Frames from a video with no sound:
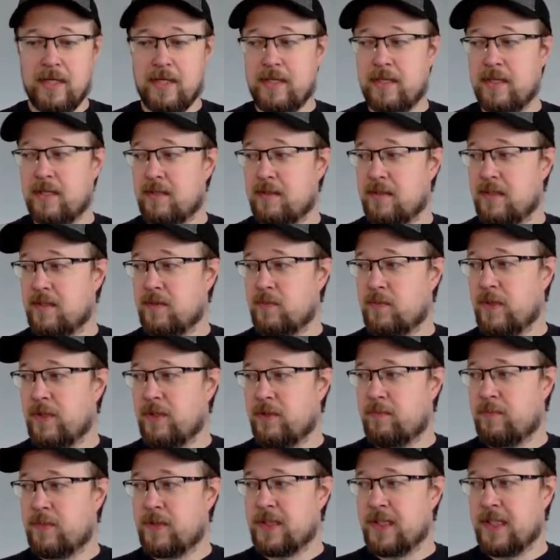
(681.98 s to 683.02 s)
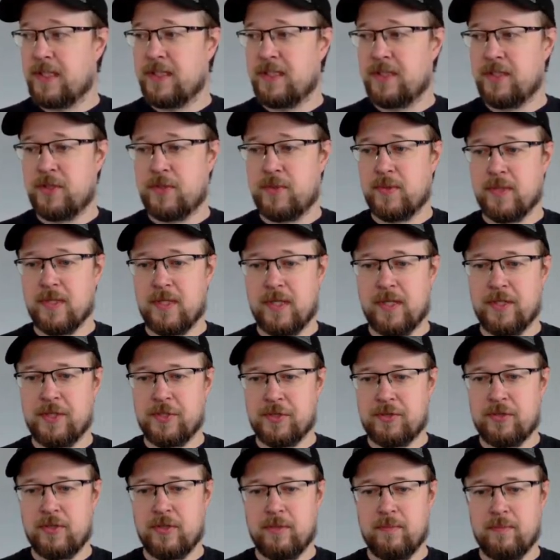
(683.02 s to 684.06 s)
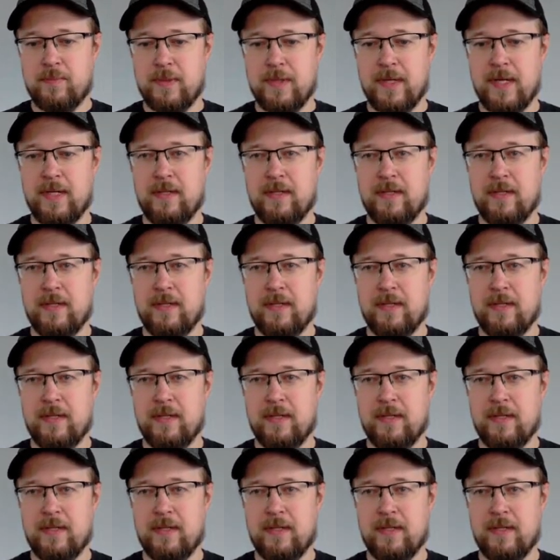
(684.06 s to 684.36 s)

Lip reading: Yeah, and when presenting to a large group,